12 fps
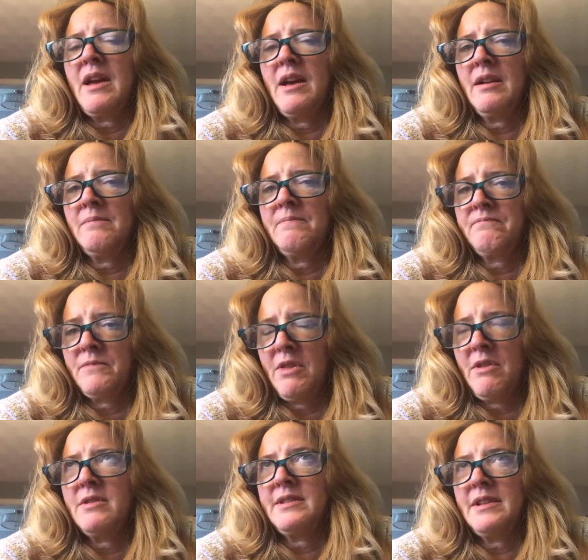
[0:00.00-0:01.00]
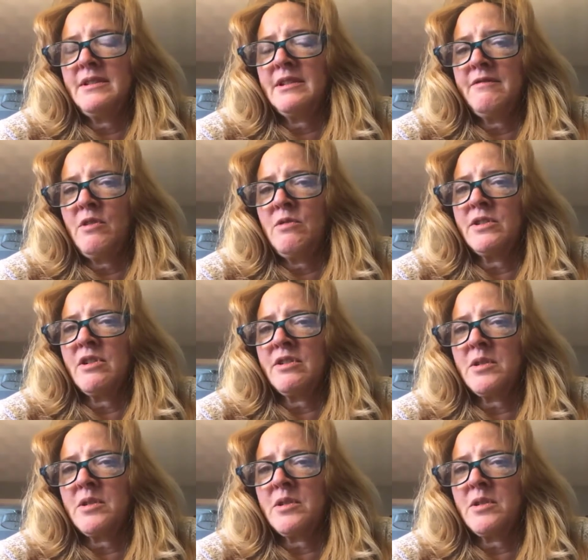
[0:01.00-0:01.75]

yeah, third season of Ozark.